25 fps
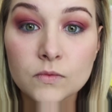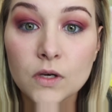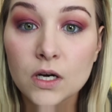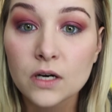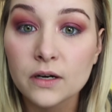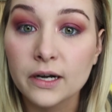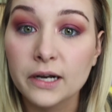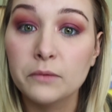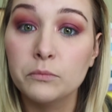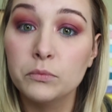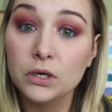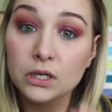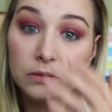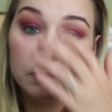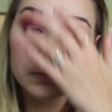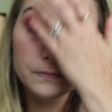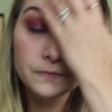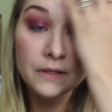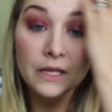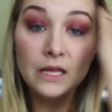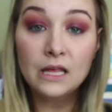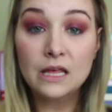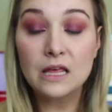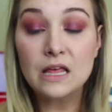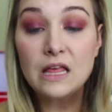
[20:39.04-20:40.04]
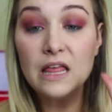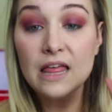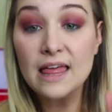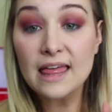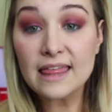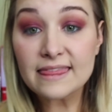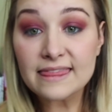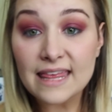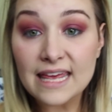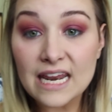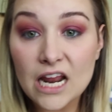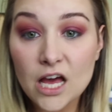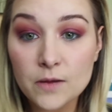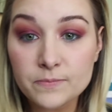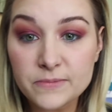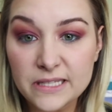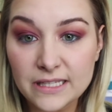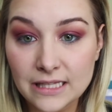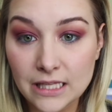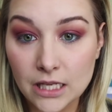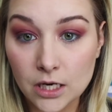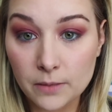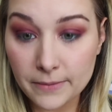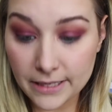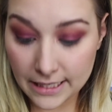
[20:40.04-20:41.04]
Alright, well, that helped a
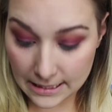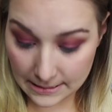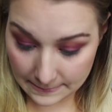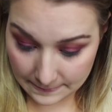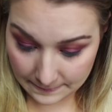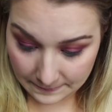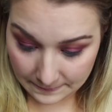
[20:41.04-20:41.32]
little bit.